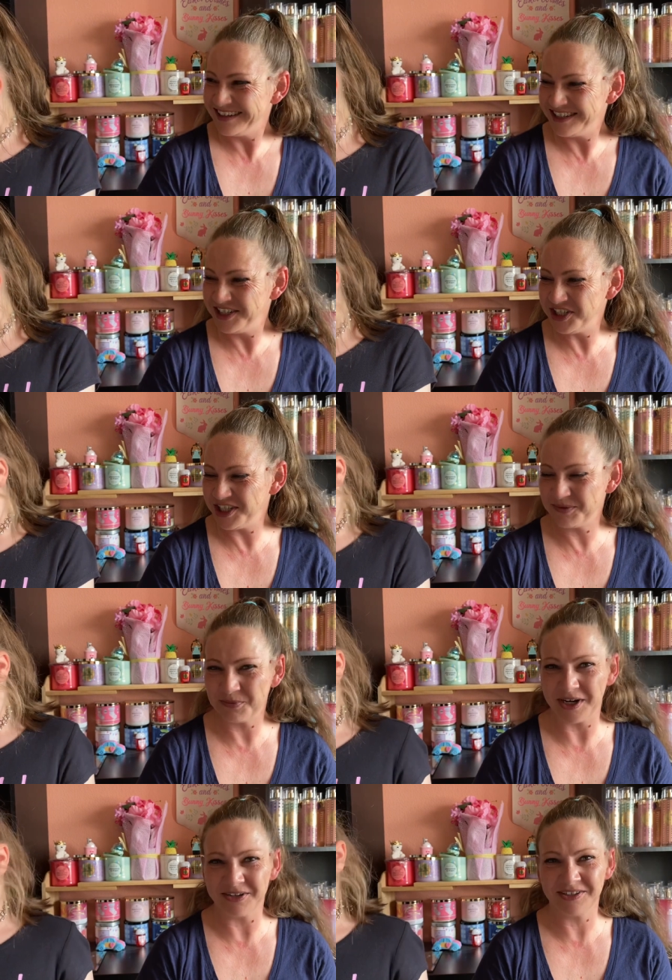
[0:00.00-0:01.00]
She
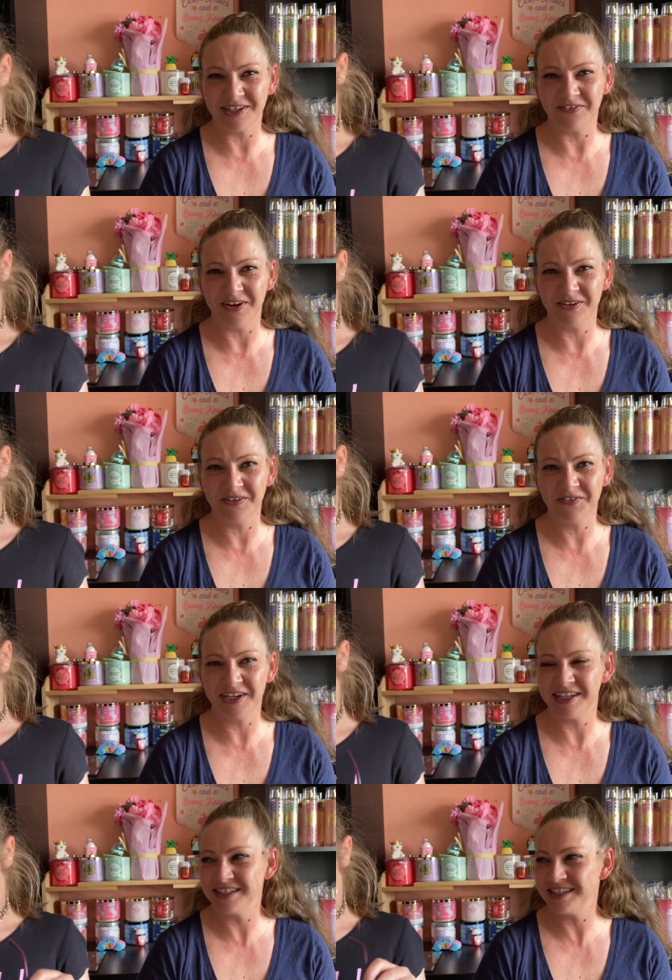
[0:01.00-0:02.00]
sprayed herself. I don't know if you
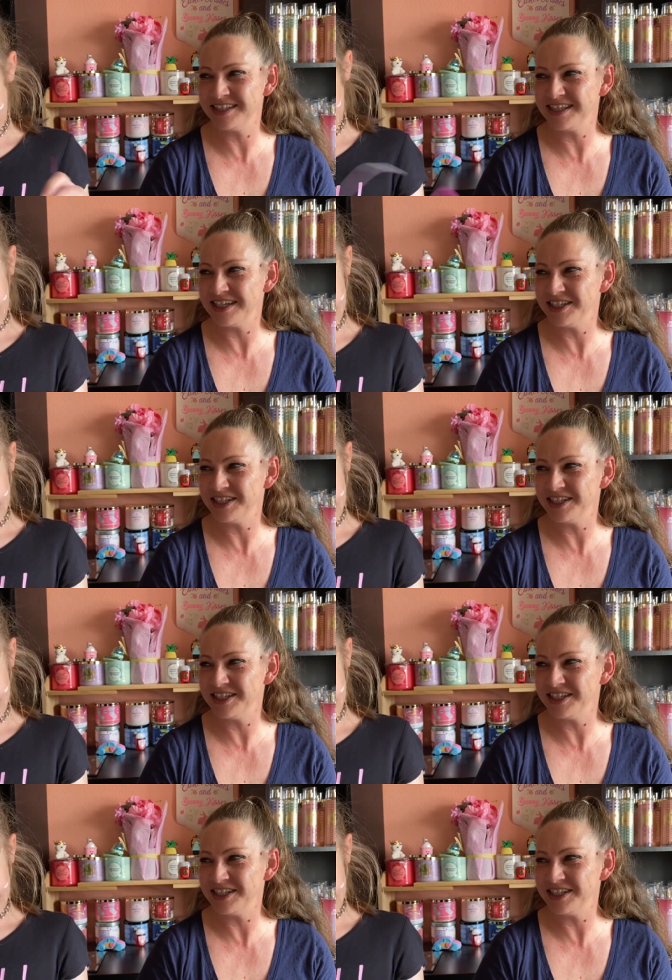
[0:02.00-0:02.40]
guys can see that.